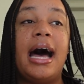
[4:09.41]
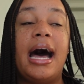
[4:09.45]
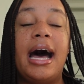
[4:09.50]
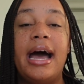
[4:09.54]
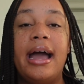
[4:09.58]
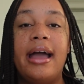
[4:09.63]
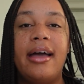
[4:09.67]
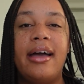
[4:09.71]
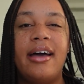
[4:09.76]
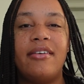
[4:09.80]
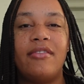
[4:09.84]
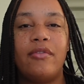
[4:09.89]
I
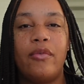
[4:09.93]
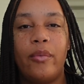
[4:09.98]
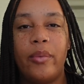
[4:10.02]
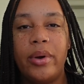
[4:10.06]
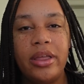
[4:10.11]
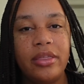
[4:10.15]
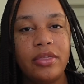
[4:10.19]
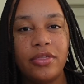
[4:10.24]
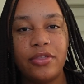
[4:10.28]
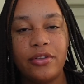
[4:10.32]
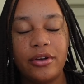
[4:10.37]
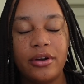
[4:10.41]
have
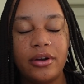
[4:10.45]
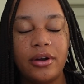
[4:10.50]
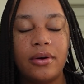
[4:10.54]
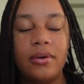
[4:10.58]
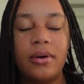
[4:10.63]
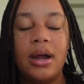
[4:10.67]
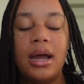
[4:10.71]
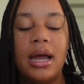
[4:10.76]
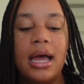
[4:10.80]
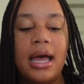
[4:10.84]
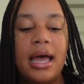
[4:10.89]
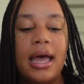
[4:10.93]
went through
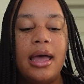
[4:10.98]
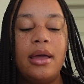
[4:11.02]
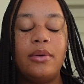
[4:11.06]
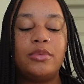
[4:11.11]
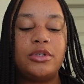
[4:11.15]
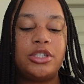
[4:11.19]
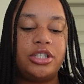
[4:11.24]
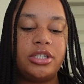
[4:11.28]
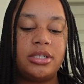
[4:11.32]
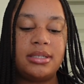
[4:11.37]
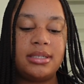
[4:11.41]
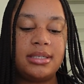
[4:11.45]
and was
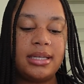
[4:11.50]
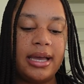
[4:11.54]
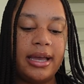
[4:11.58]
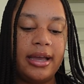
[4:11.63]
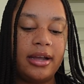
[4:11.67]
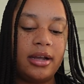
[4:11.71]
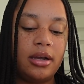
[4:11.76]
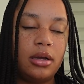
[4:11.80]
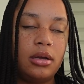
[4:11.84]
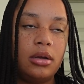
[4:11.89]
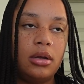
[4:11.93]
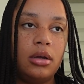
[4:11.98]
just
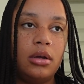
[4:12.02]
like